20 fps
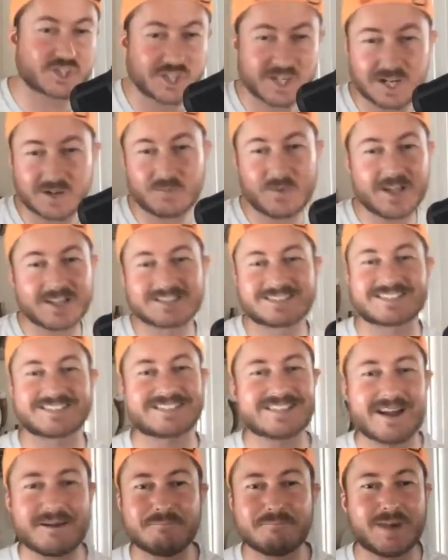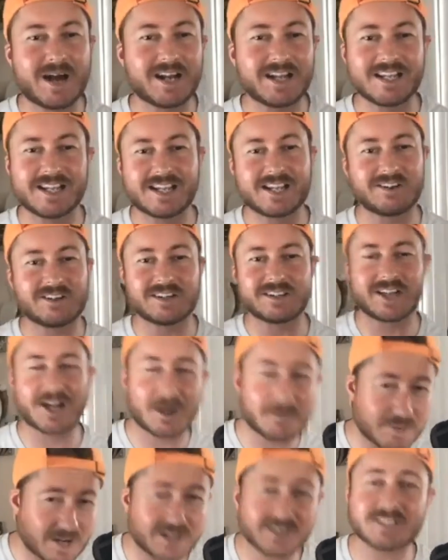You're going to win some money here and
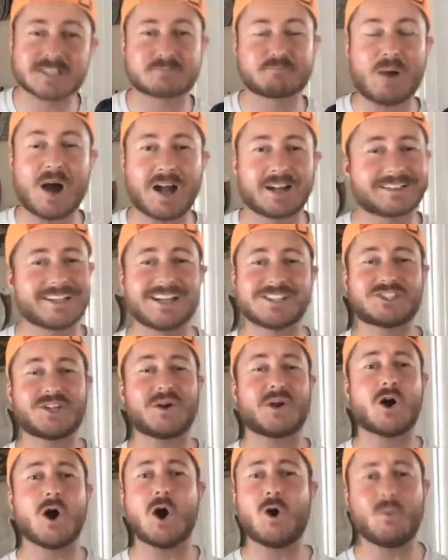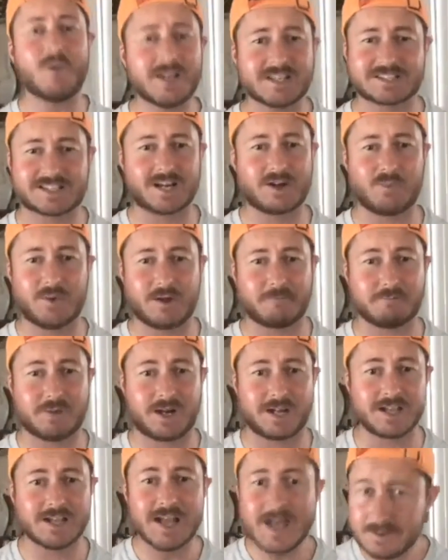there, but on this podcast, you're always going to win
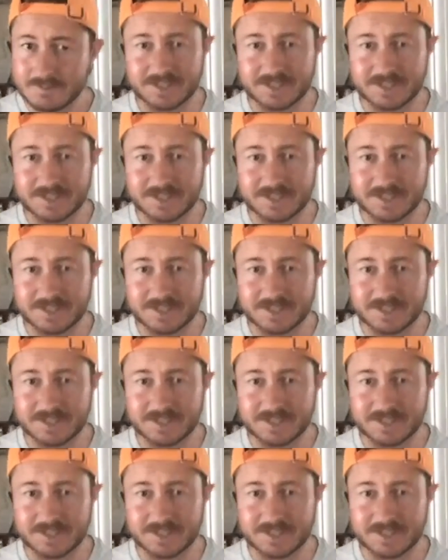money.